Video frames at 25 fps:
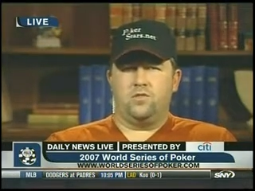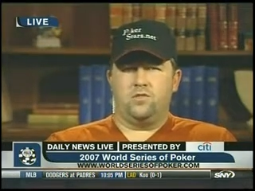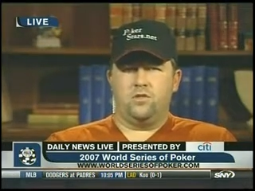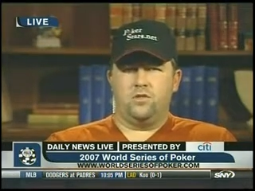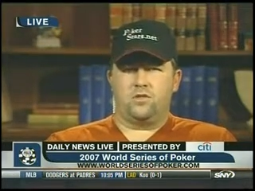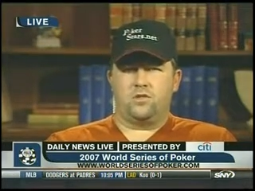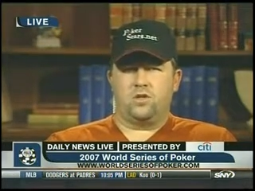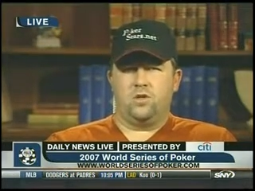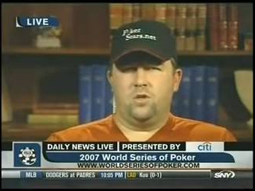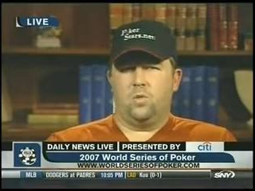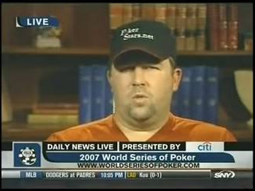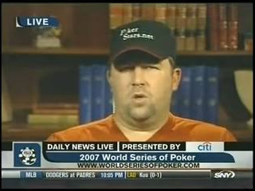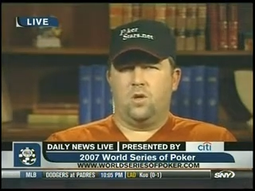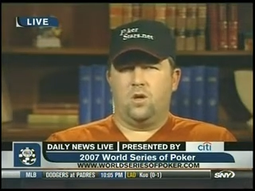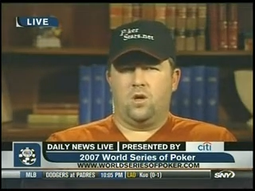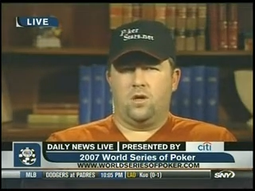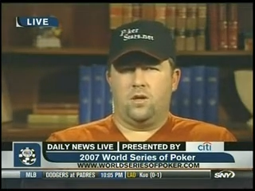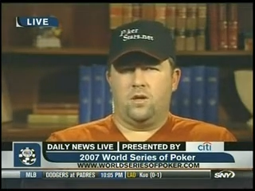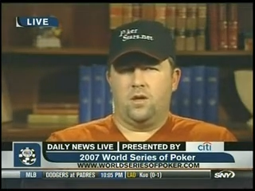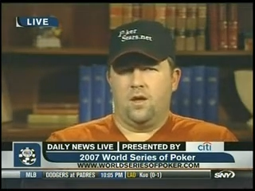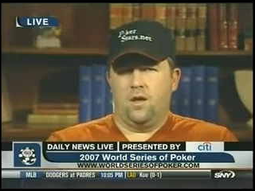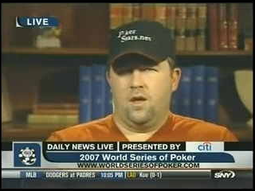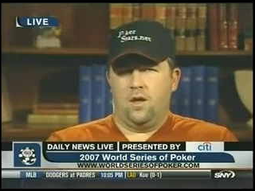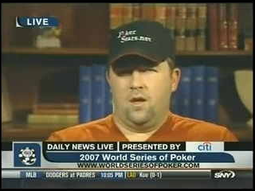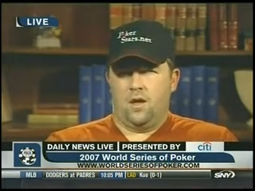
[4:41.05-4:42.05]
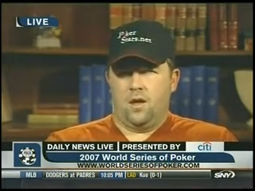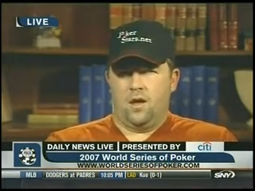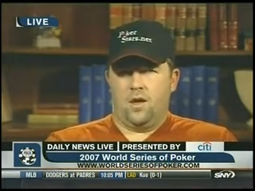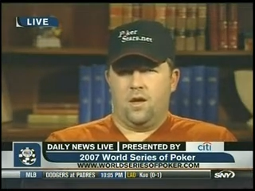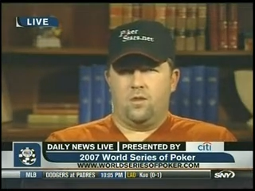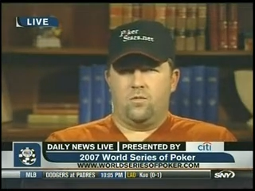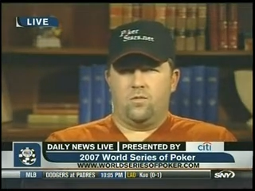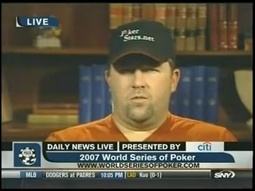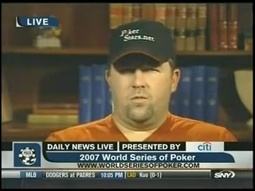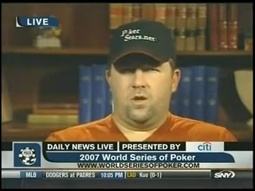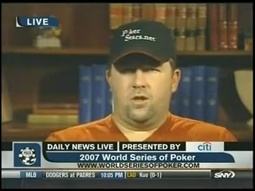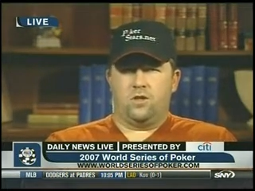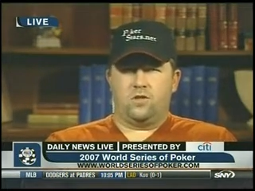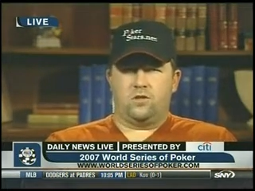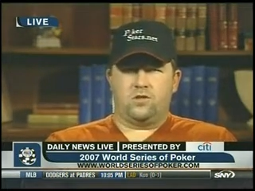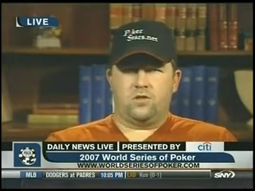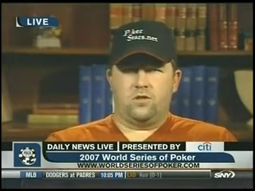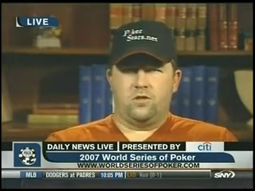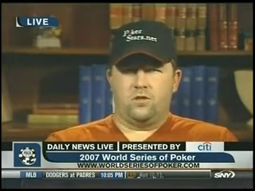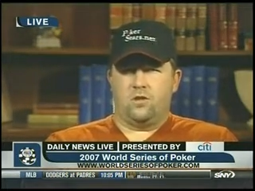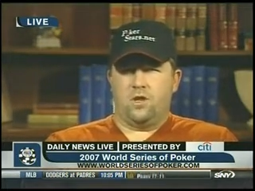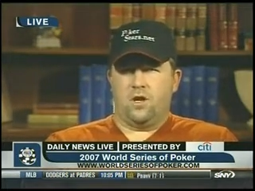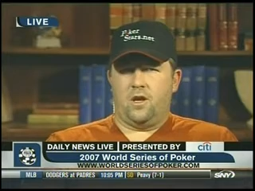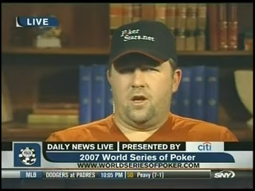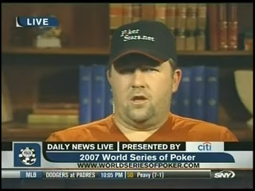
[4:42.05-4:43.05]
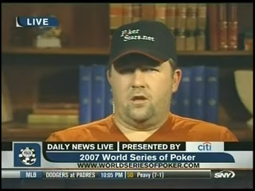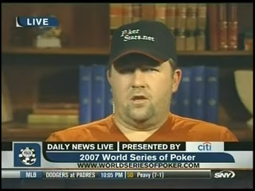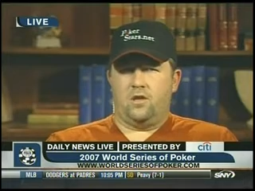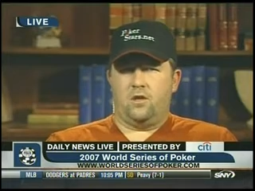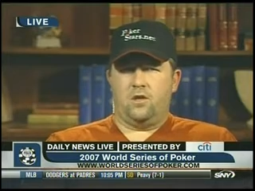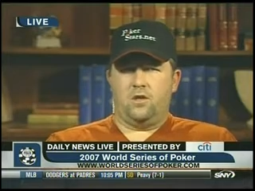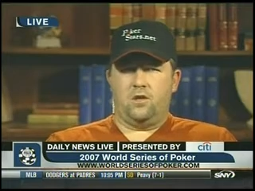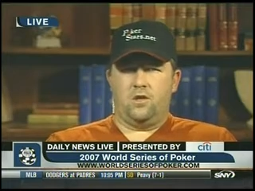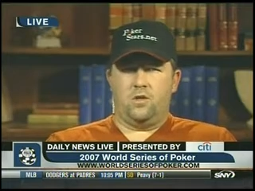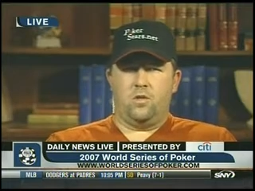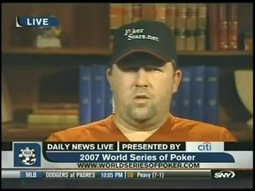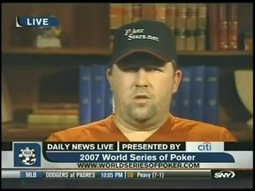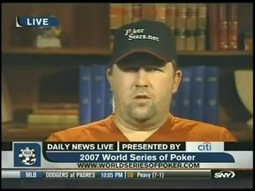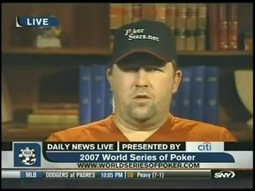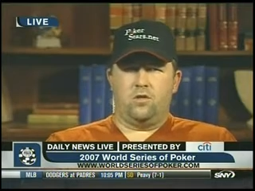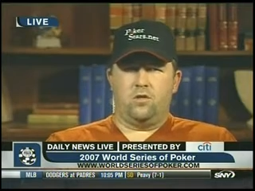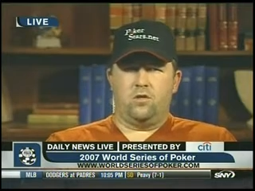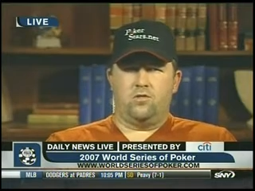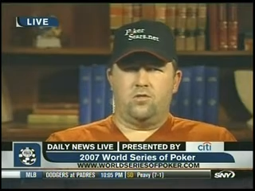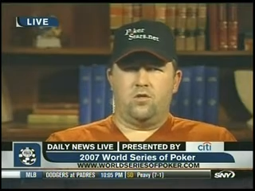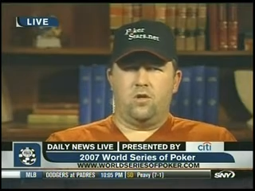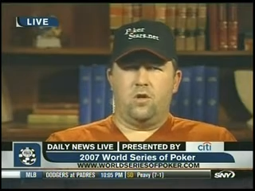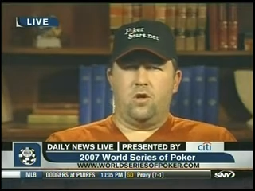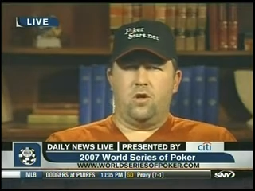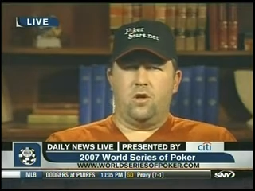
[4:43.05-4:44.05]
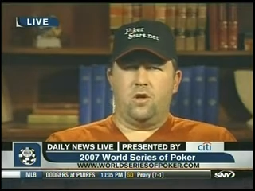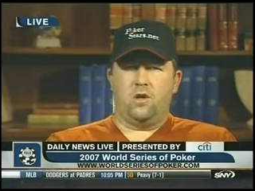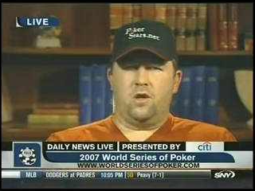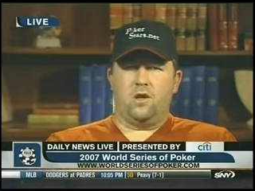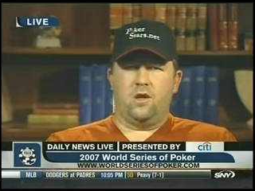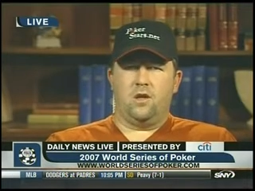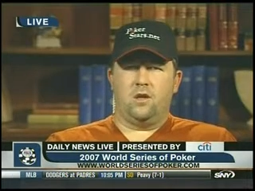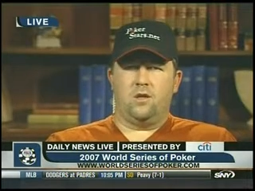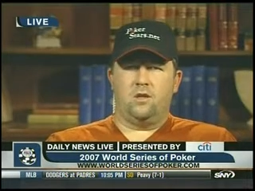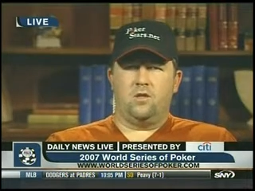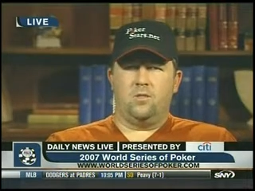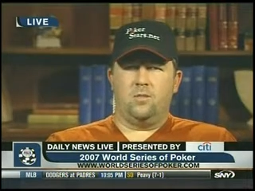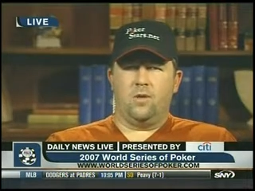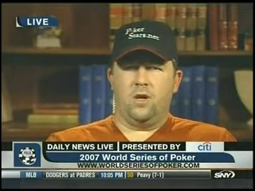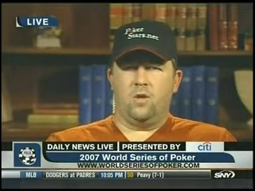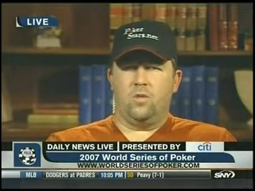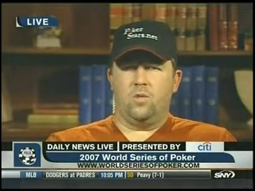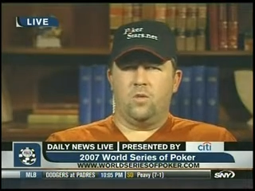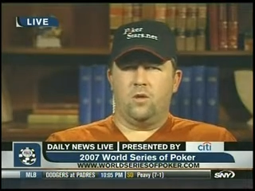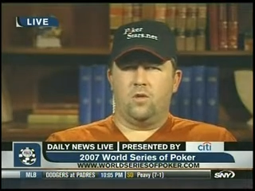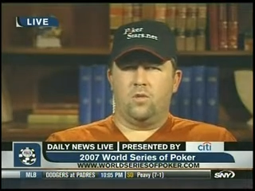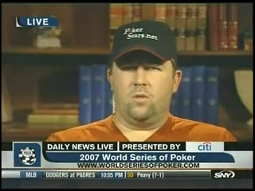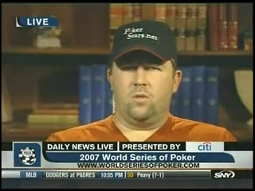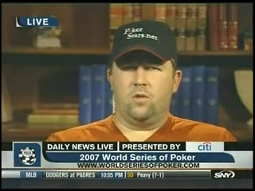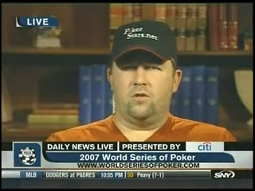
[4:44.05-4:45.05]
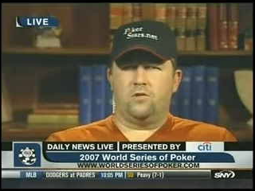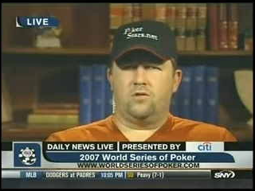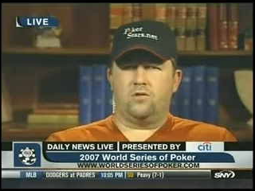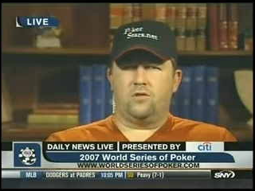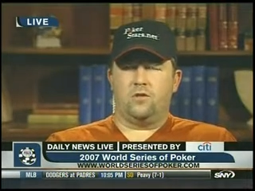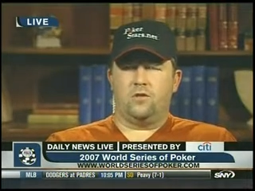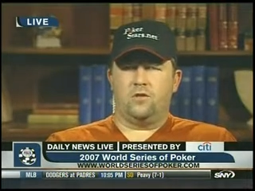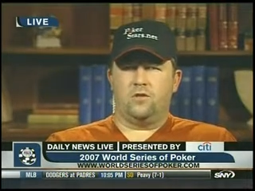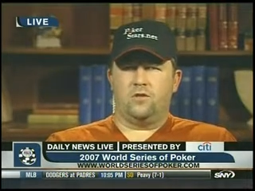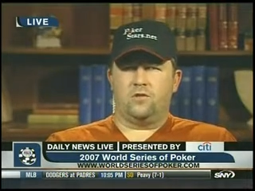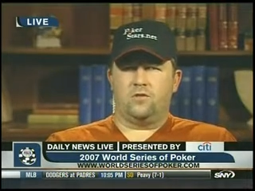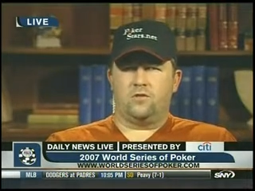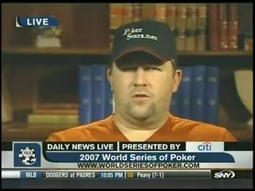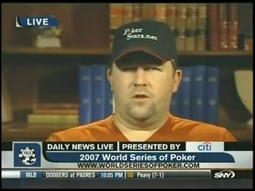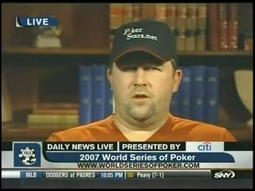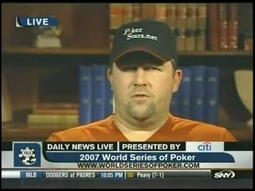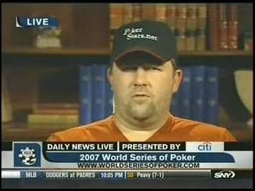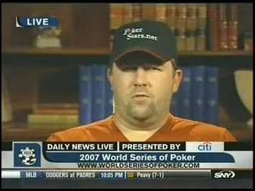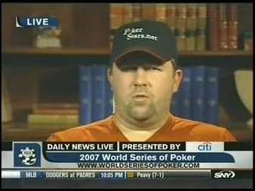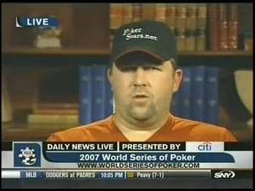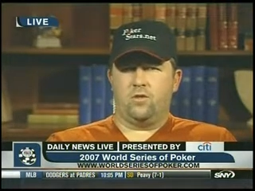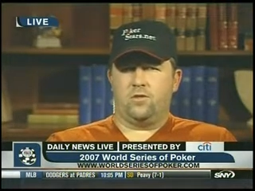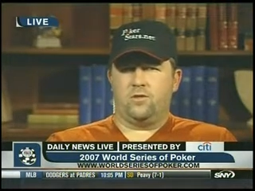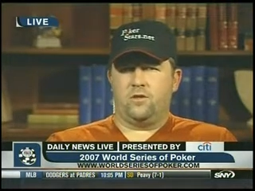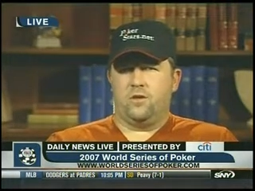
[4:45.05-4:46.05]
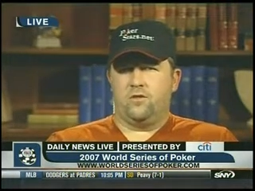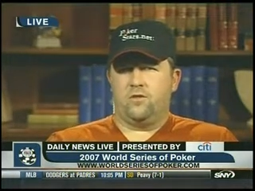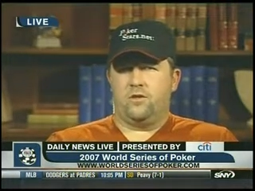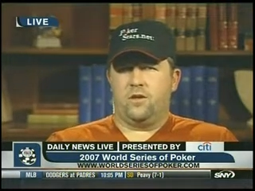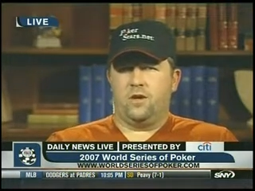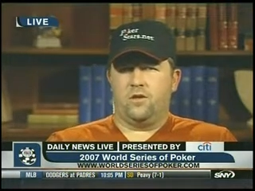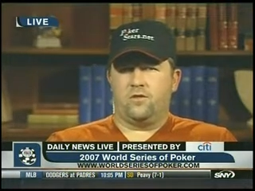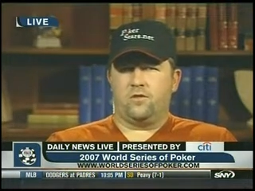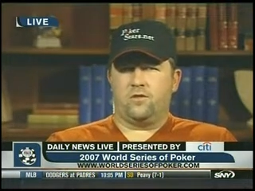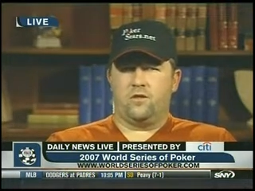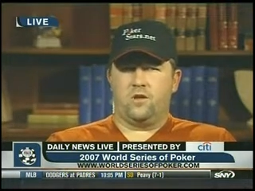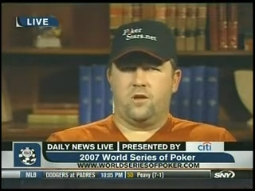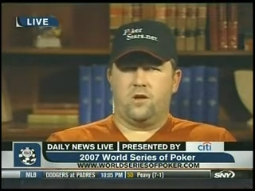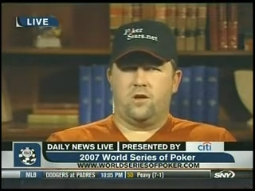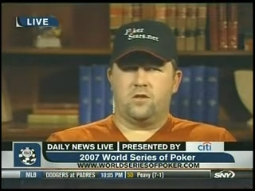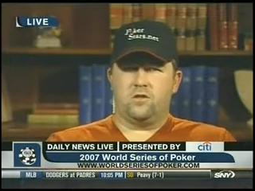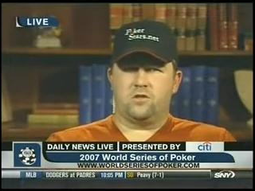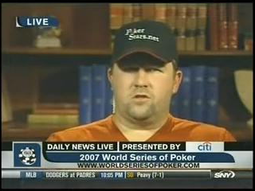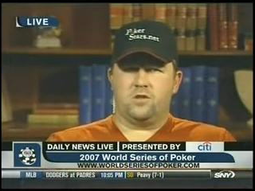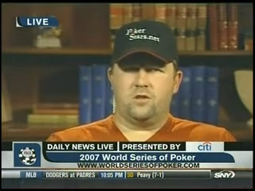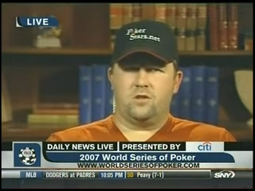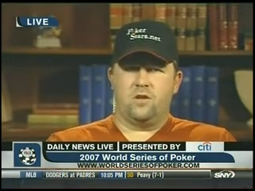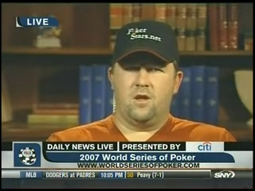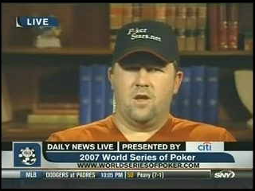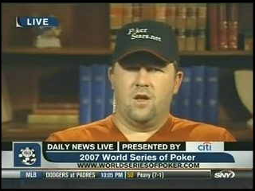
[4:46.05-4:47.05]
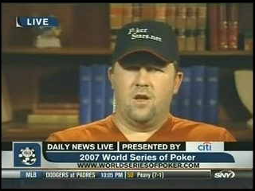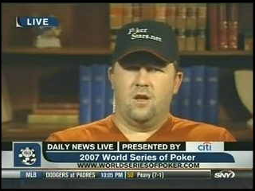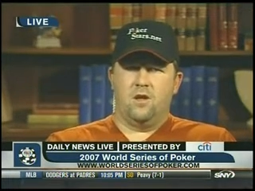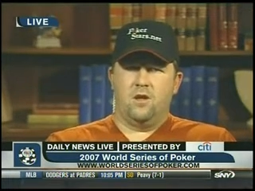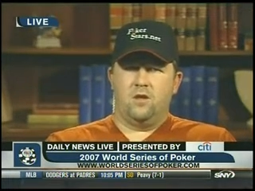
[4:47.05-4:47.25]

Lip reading: You just go on and register, and you enter a drawing, and you might win a World Series seat worth $10,000, and